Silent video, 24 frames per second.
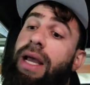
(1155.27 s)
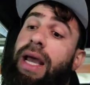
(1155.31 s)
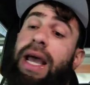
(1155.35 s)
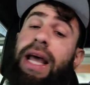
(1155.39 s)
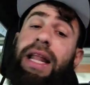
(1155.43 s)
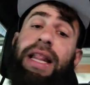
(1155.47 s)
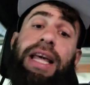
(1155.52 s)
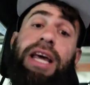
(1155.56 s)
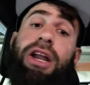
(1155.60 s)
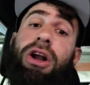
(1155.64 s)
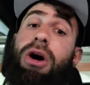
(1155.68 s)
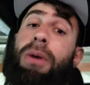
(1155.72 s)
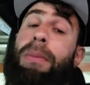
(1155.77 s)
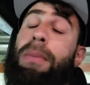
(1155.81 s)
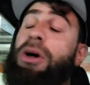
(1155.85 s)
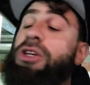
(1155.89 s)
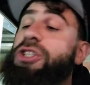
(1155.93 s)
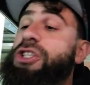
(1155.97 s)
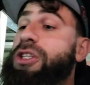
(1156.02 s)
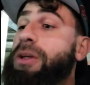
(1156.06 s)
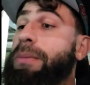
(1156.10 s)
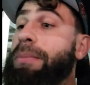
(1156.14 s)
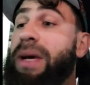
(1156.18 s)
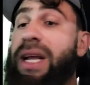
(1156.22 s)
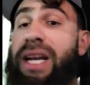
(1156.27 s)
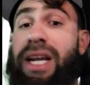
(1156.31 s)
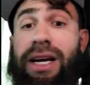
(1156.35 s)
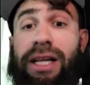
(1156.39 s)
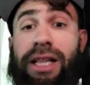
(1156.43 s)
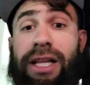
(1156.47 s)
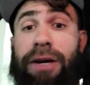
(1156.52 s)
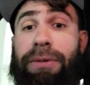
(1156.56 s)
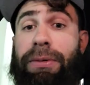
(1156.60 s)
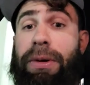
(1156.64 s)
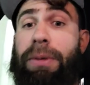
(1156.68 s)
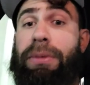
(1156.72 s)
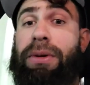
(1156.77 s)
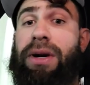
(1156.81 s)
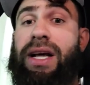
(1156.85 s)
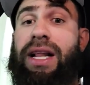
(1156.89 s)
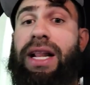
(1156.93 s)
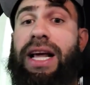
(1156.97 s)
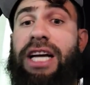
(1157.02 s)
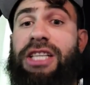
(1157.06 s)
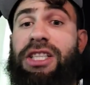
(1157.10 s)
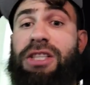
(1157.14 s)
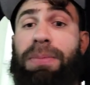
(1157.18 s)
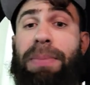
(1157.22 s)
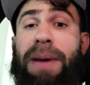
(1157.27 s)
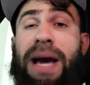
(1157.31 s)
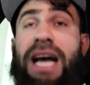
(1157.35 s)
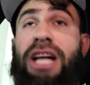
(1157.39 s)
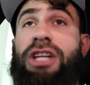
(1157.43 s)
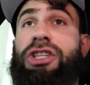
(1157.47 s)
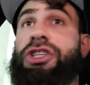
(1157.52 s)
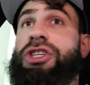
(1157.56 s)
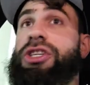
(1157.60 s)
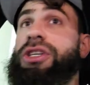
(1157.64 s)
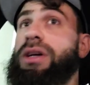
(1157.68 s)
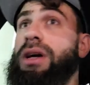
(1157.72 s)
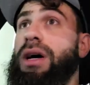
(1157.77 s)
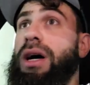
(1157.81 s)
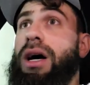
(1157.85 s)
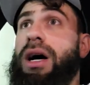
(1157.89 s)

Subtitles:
And then almost immediately we were the last match.